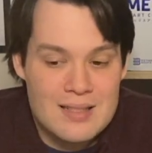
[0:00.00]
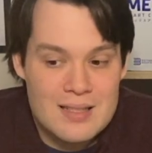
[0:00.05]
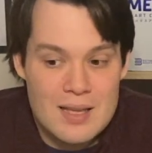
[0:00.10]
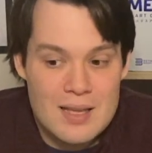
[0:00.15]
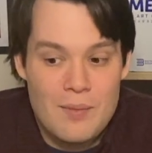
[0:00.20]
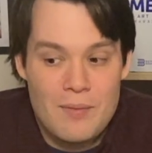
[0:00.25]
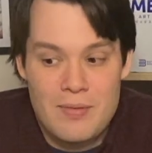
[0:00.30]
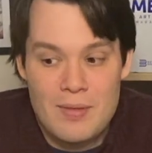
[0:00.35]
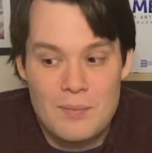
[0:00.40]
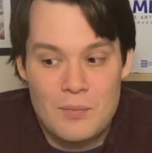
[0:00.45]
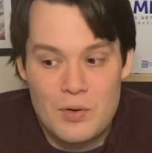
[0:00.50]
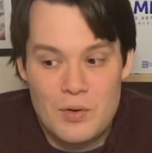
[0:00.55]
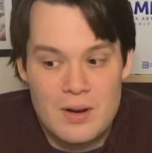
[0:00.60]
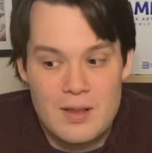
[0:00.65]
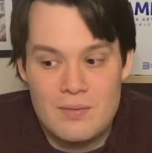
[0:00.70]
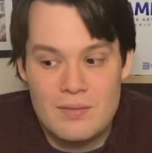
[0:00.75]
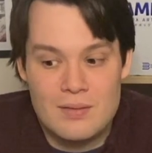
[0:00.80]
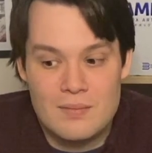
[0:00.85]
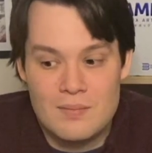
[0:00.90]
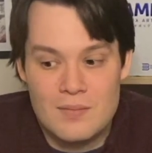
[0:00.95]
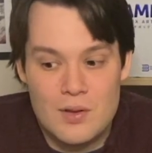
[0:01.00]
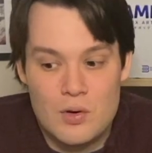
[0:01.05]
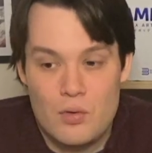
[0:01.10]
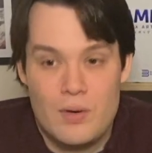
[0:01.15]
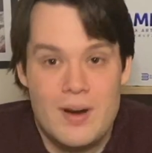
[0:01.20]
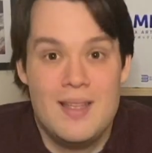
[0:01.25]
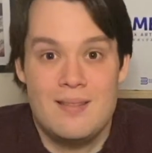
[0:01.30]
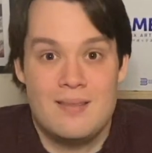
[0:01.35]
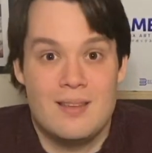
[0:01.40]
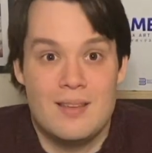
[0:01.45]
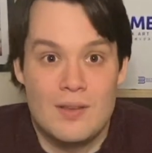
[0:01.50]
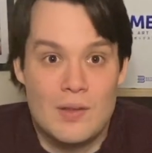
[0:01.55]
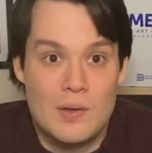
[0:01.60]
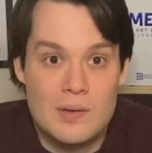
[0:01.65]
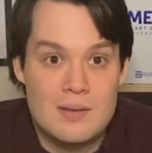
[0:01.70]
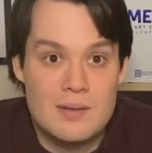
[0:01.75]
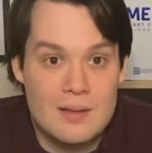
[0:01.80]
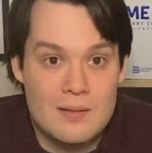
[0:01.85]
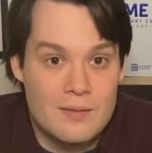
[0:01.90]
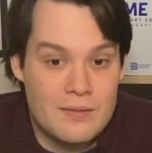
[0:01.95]
Some of them were even great
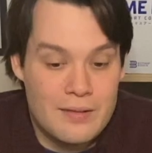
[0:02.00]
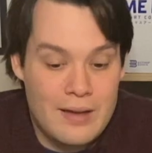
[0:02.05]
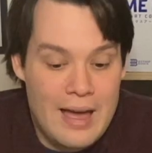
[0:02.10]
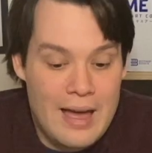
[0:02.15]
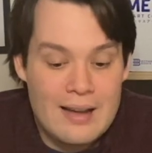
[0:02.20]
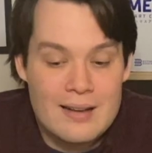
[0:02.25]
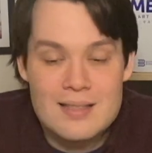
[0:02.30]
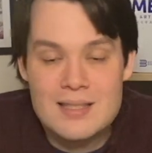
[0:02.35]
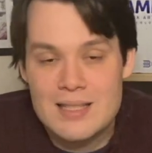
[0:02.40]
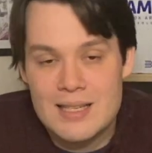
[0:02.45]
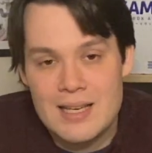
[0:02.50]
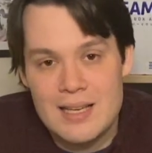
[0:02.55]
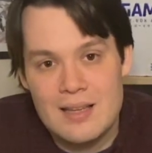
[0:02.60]
deals, in fact.